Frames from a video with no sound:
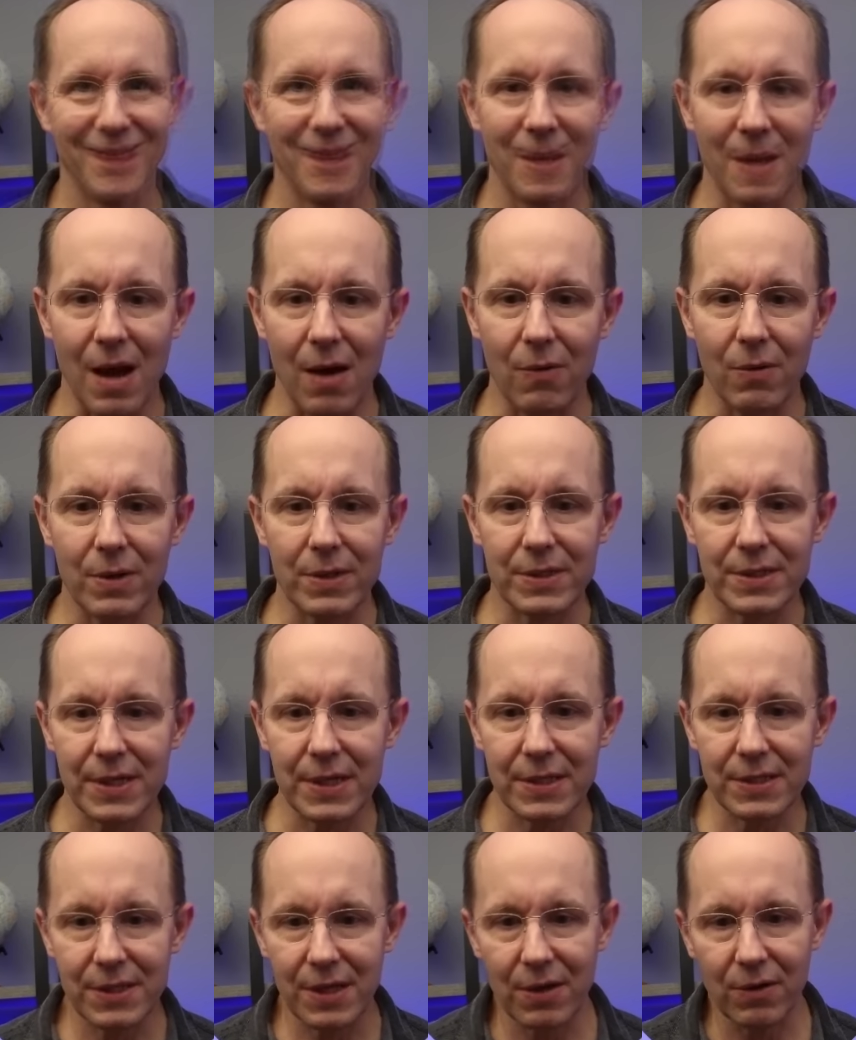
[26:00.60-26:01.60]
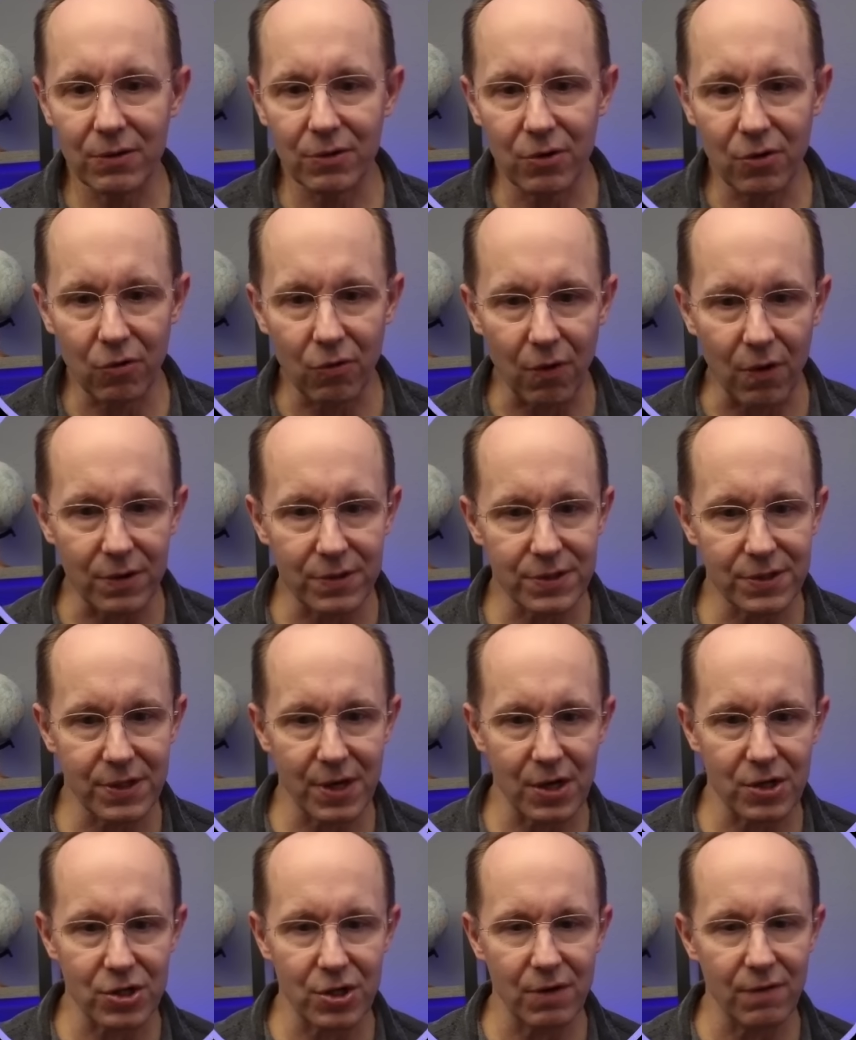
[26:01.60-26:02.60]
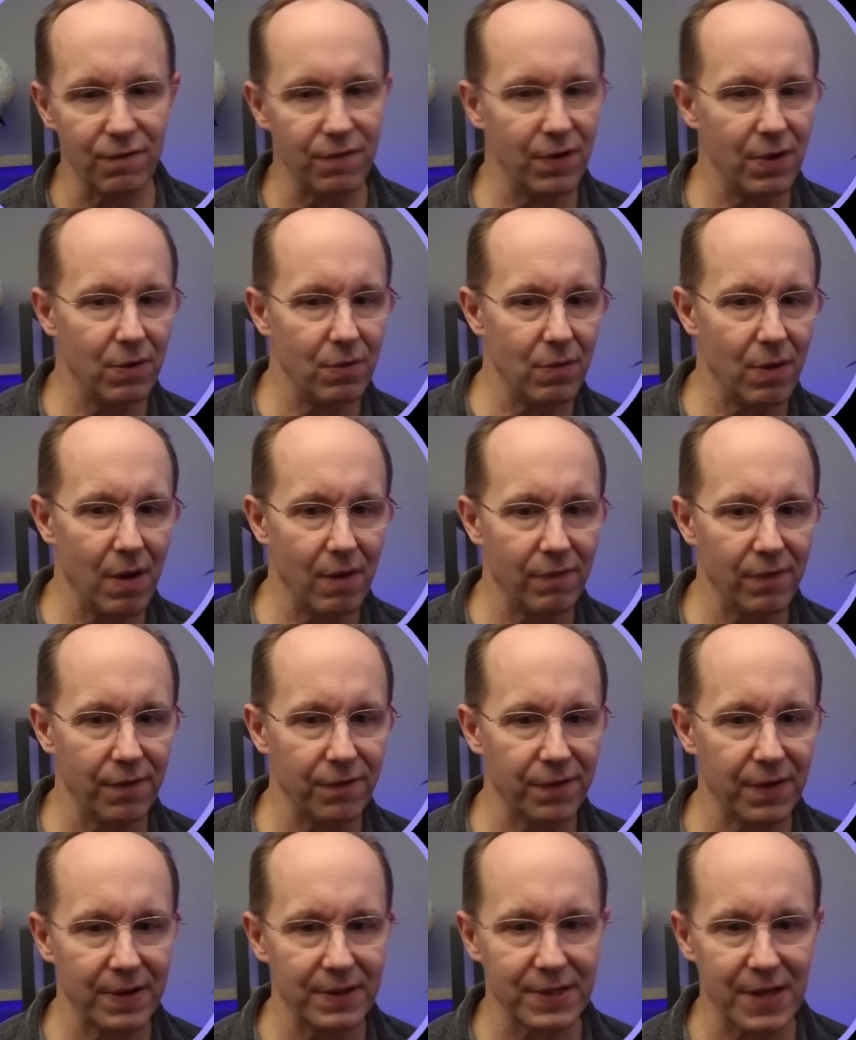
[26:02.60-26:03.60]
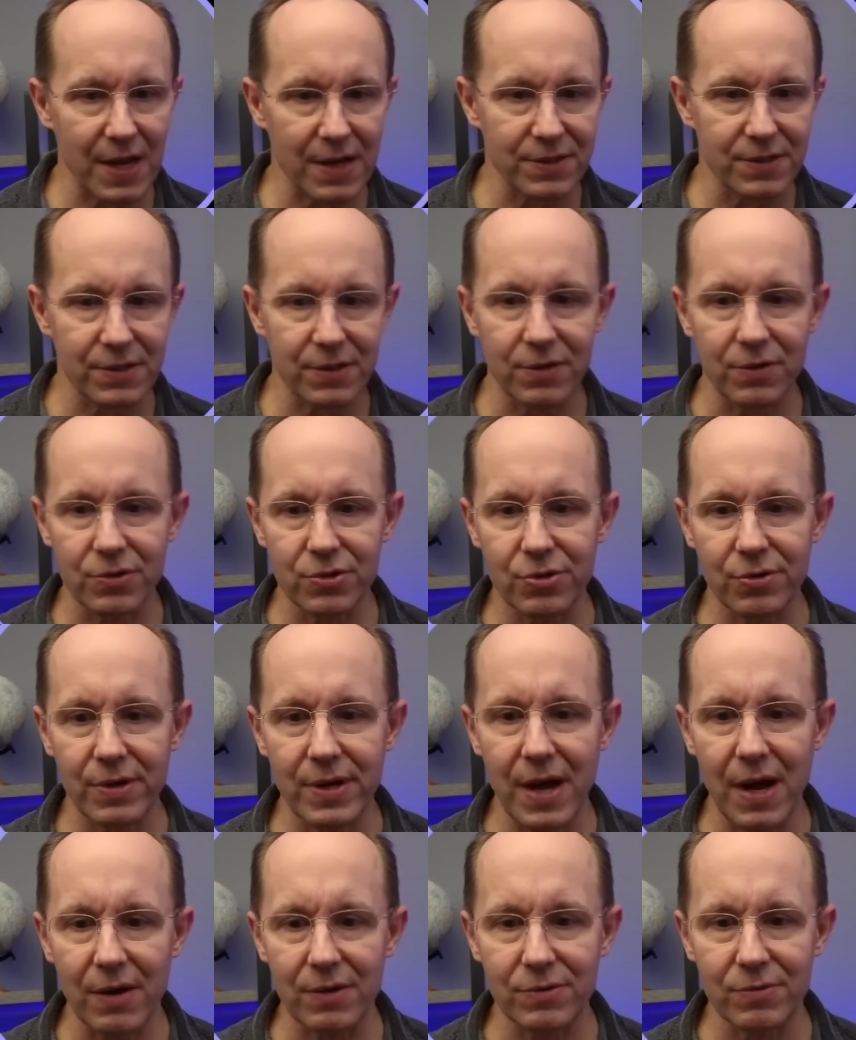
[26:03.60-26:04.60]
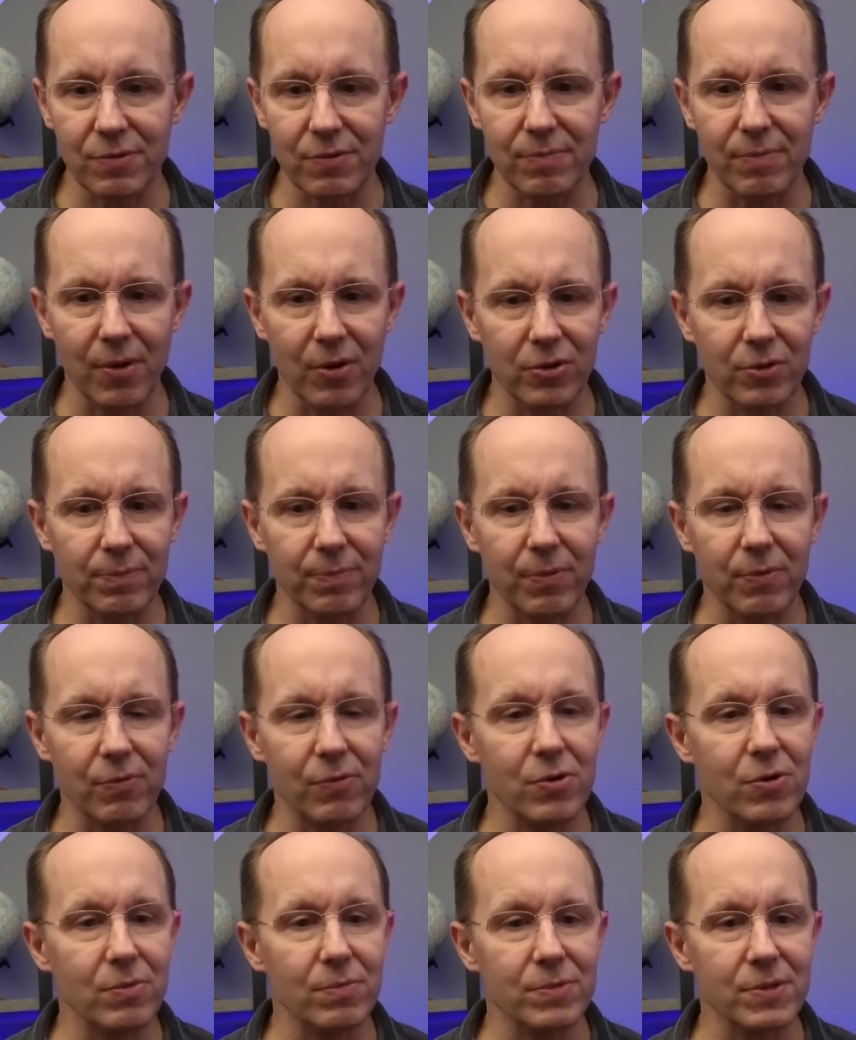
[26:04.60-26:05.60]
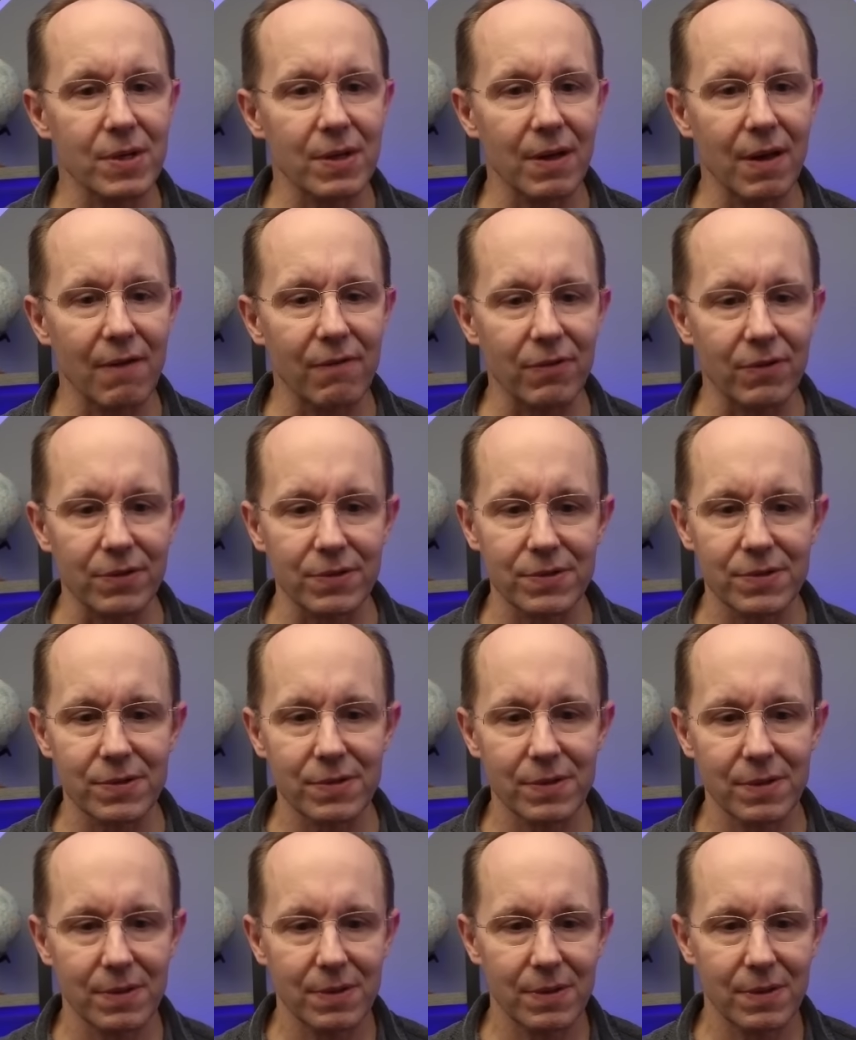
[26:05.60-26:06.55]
Now a detailed cross-section view of a fantastical treehouse with multiple rooms and levels.